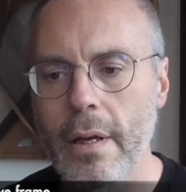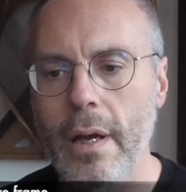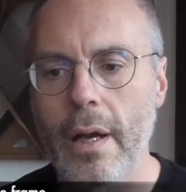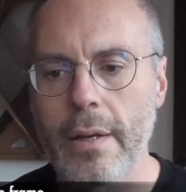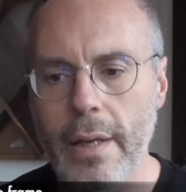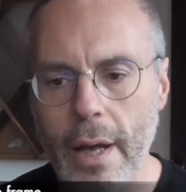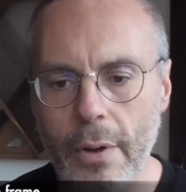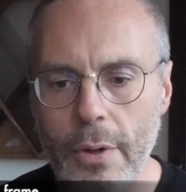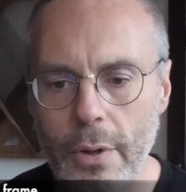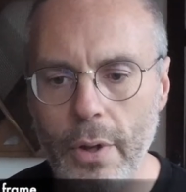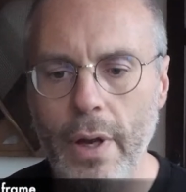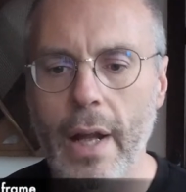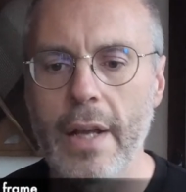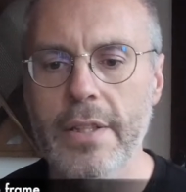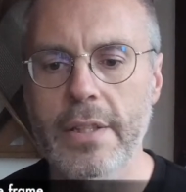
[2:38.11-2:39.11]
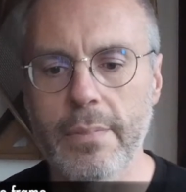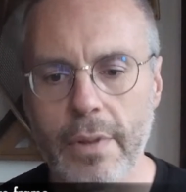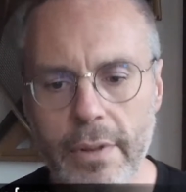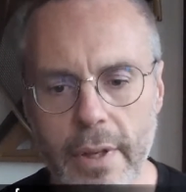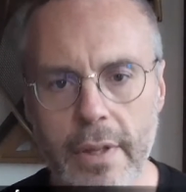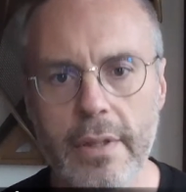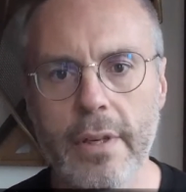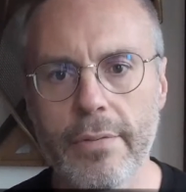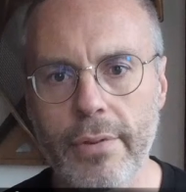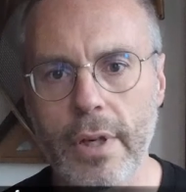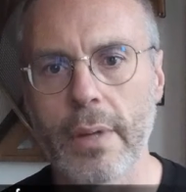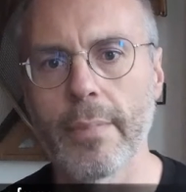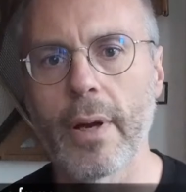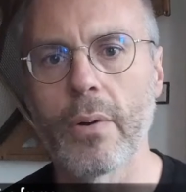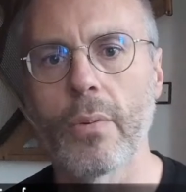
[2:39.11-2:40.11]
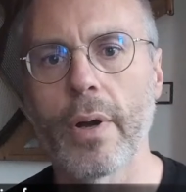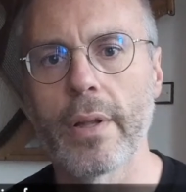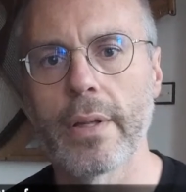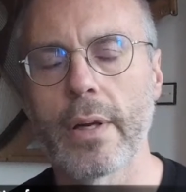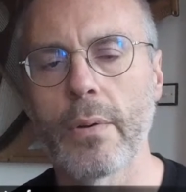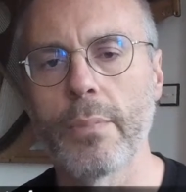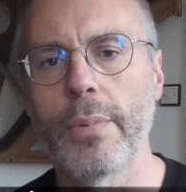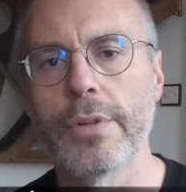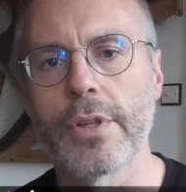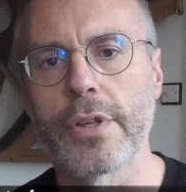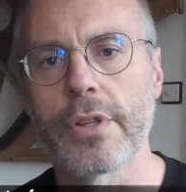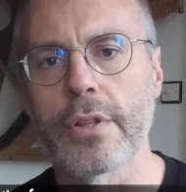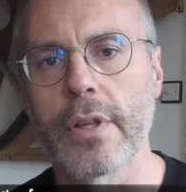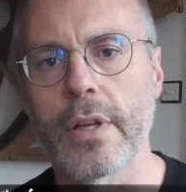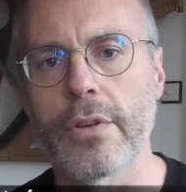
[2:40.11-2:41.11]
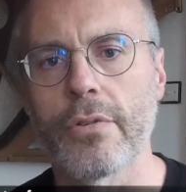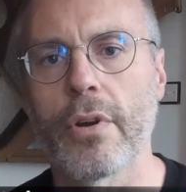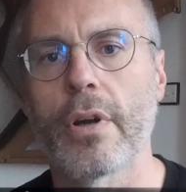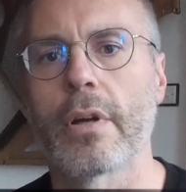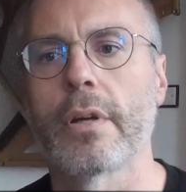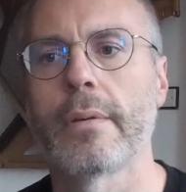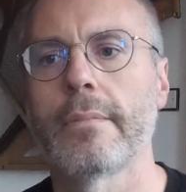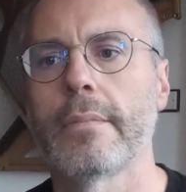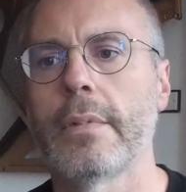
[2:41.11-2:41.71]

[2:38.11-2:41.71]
and now you're going to ask them to think differently about where they would position that drug.